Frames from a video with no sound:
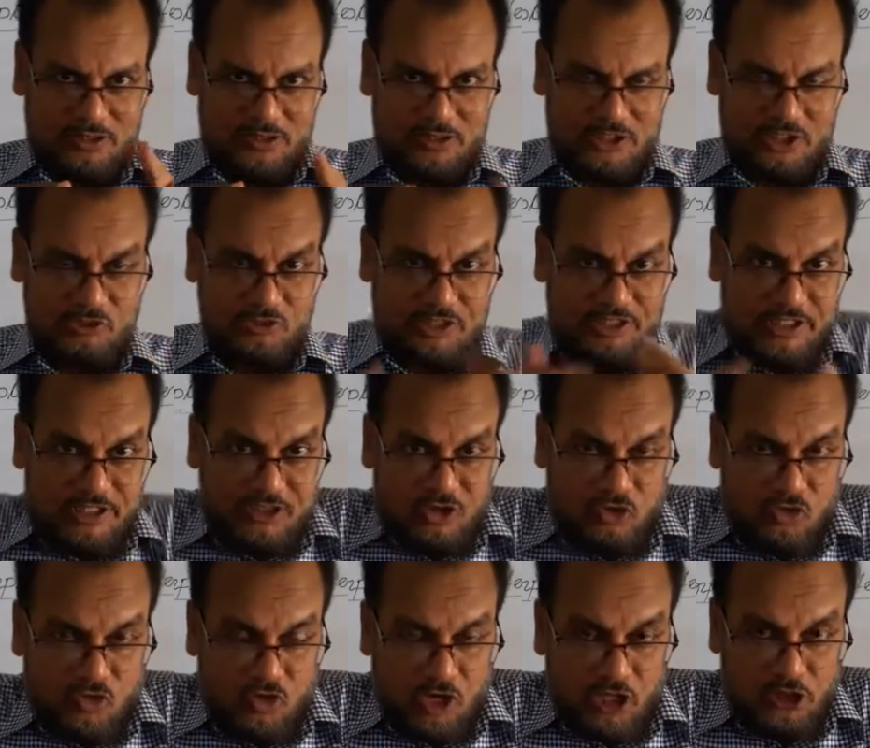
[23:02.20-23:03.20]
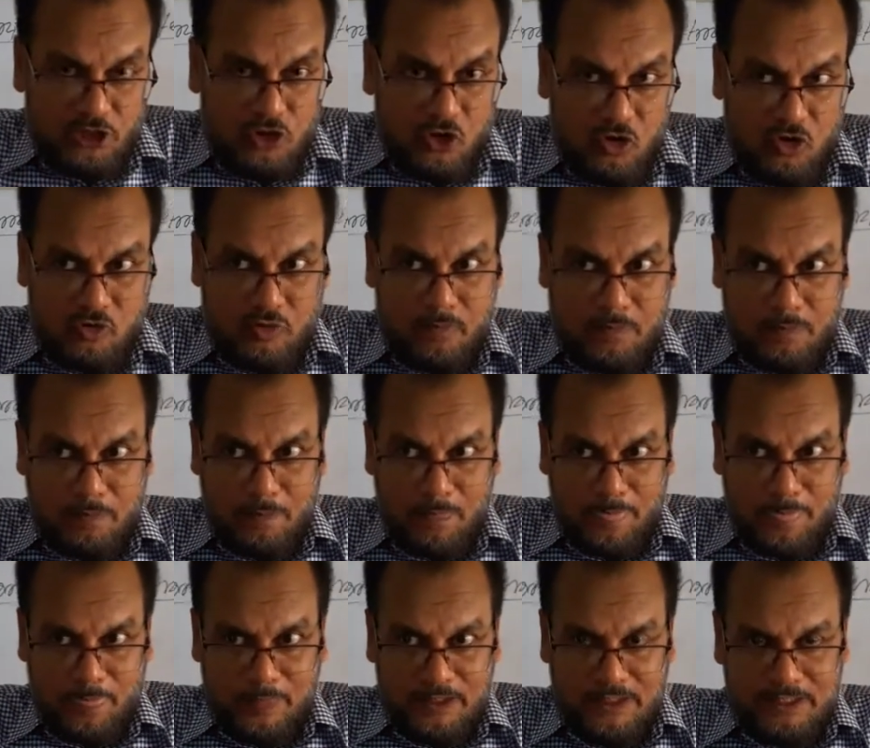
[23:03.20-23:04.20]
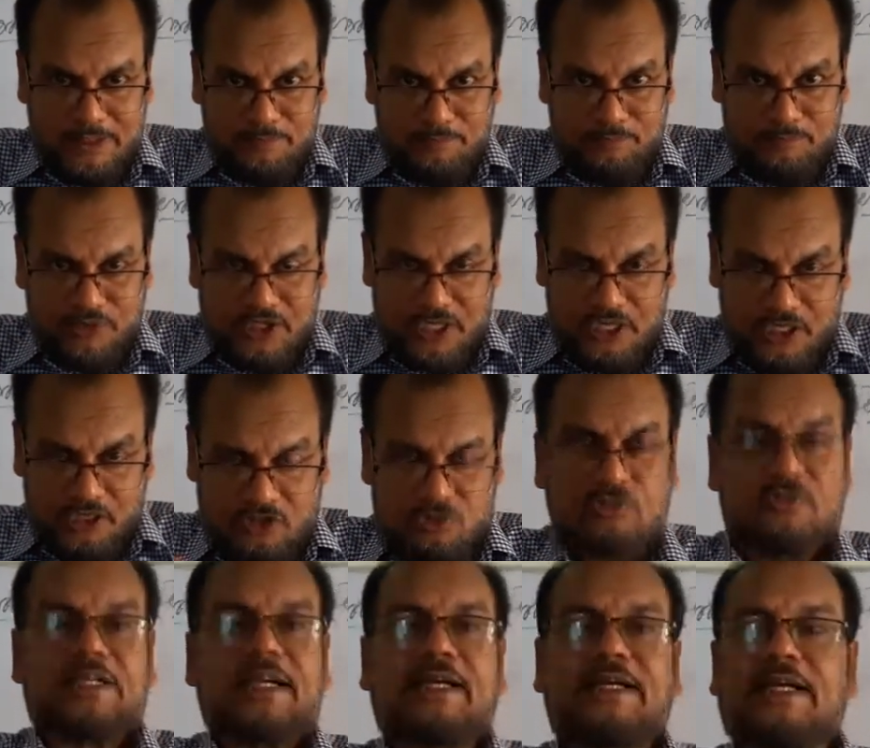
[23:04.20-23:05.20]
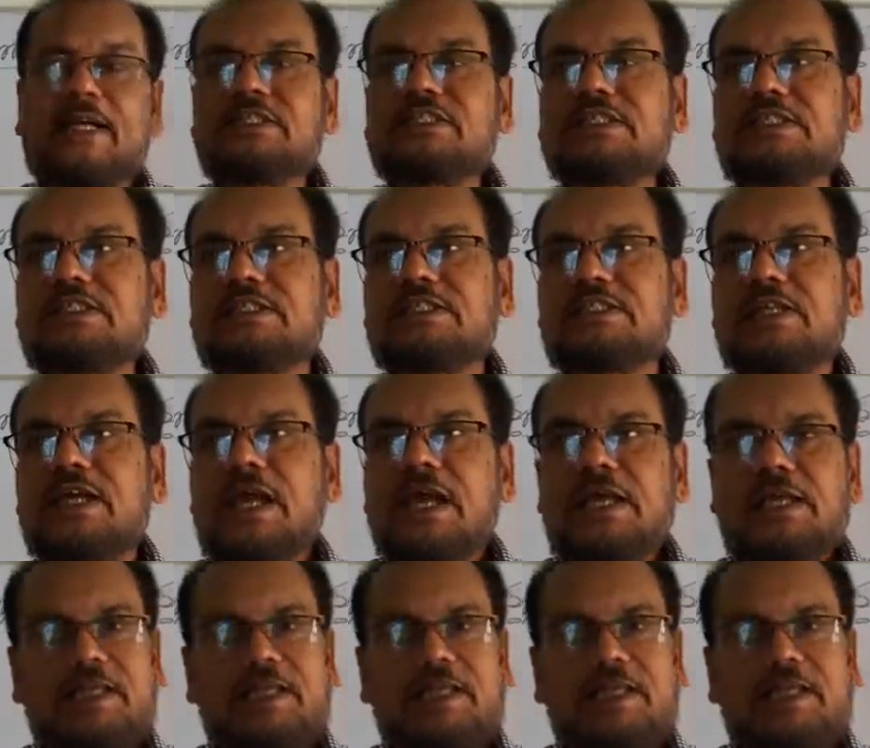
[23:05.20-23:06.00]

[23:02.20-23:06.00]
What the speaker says: Using though, although, there are two sentences.